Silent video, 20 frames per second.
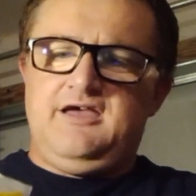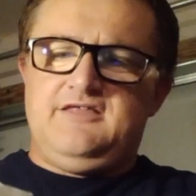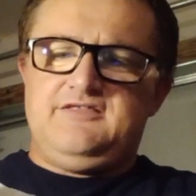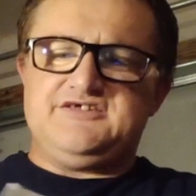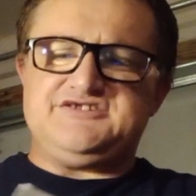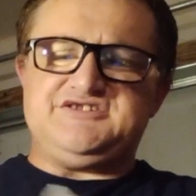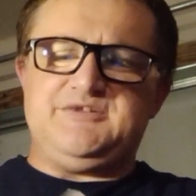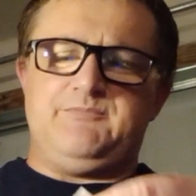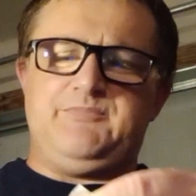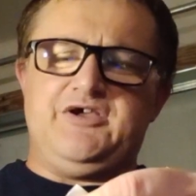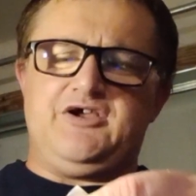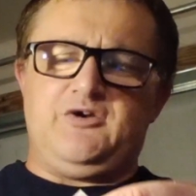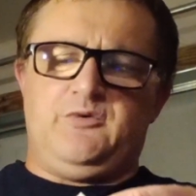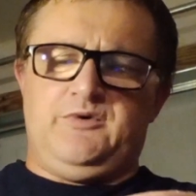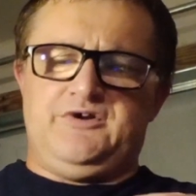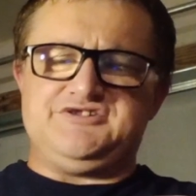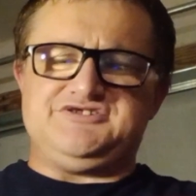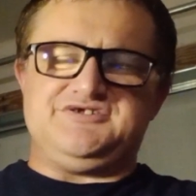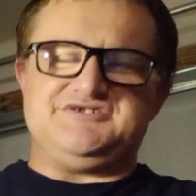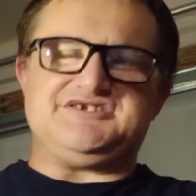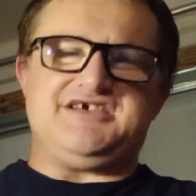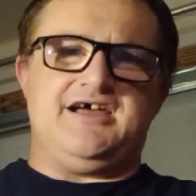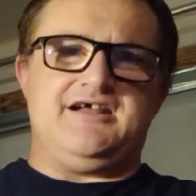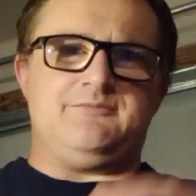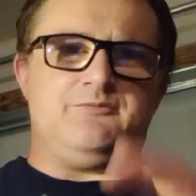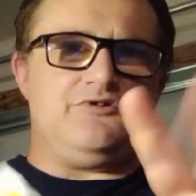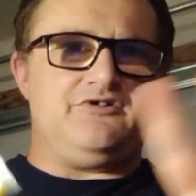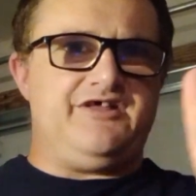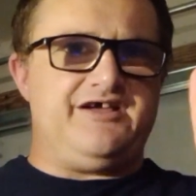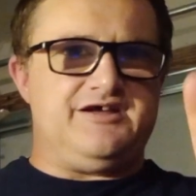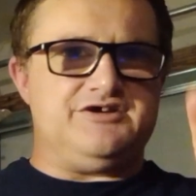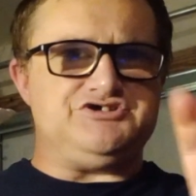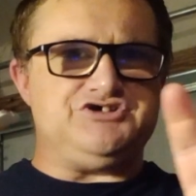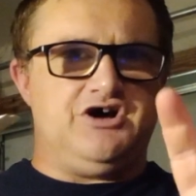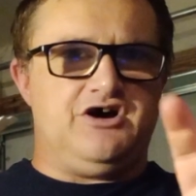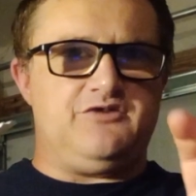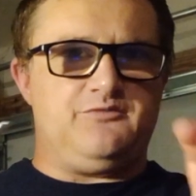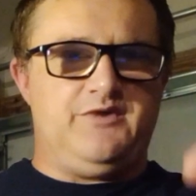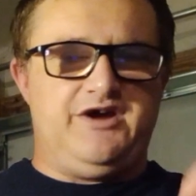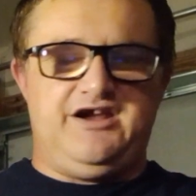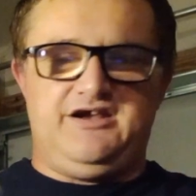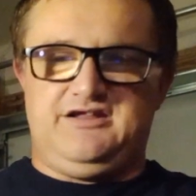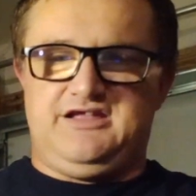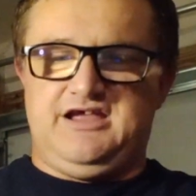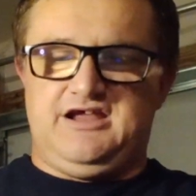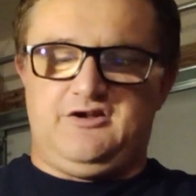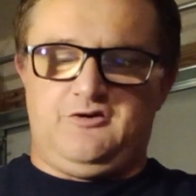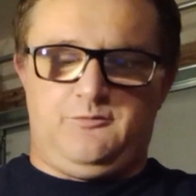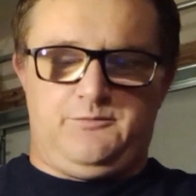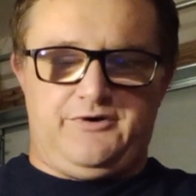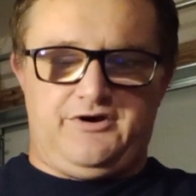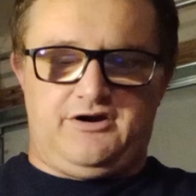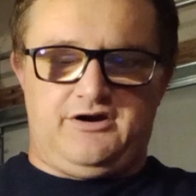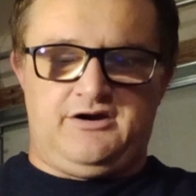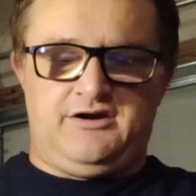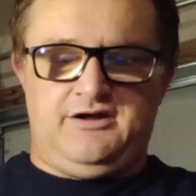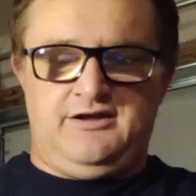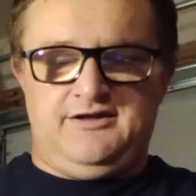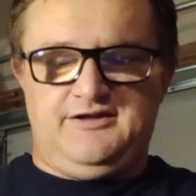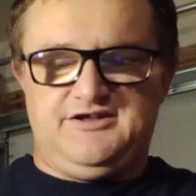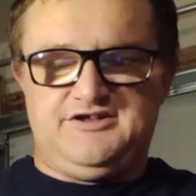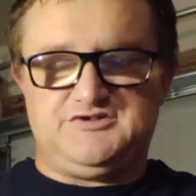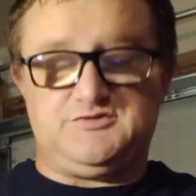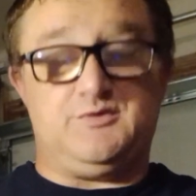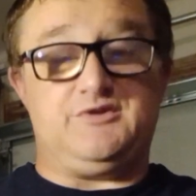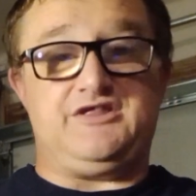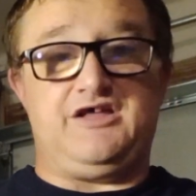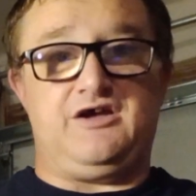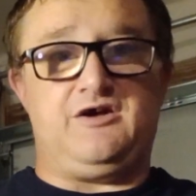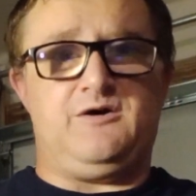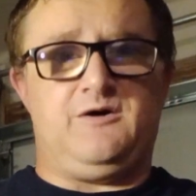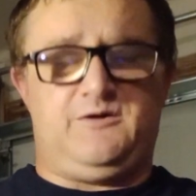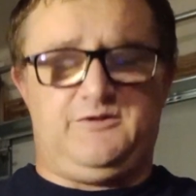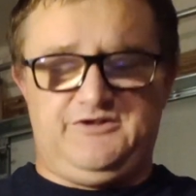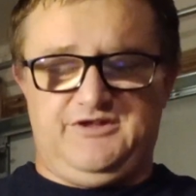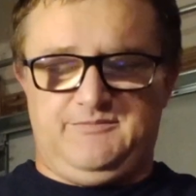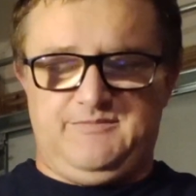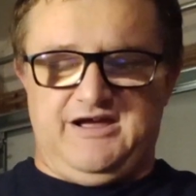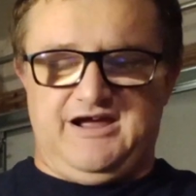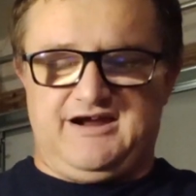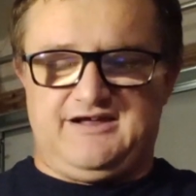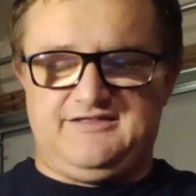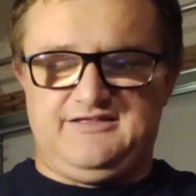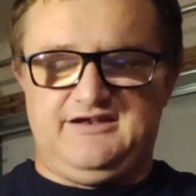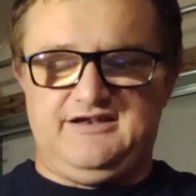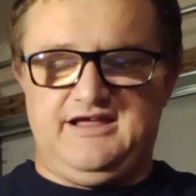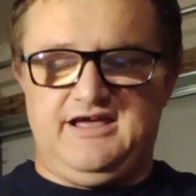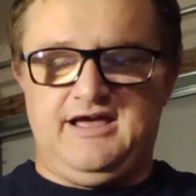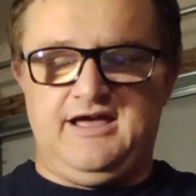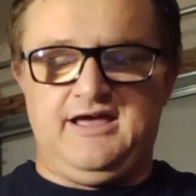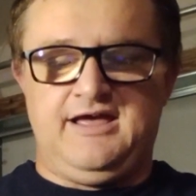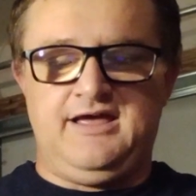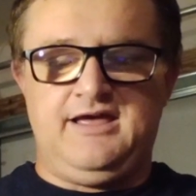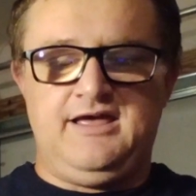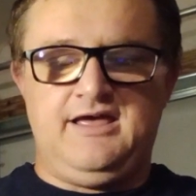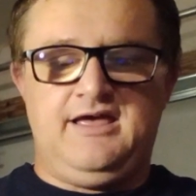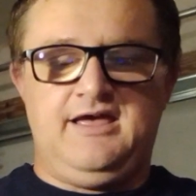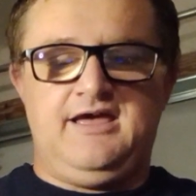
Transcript: This is a bigger one, so it's kind of more like a John Wayne can opener, is what they called it back in the day.